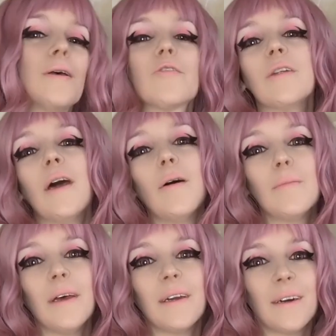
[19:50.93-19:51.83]
So now
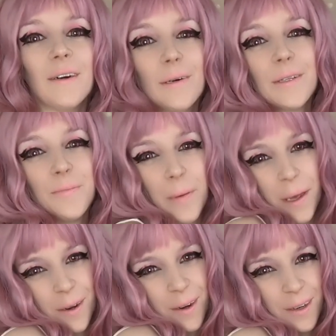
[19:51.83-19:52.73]
I'm like, oh, it's
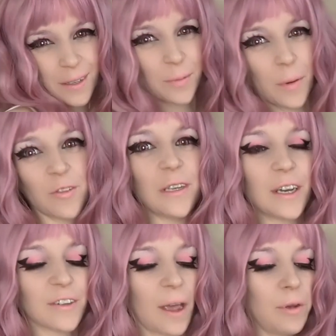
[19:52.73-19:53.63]
bitter, especially
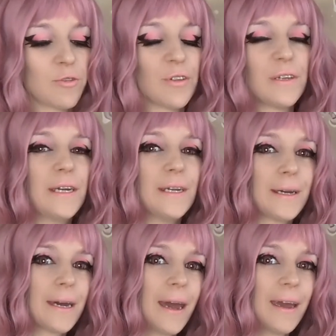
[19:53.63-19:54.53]
because I'm usually
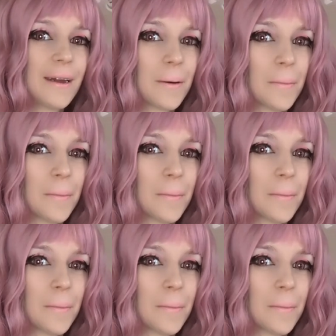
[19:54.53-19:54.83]
eating cake.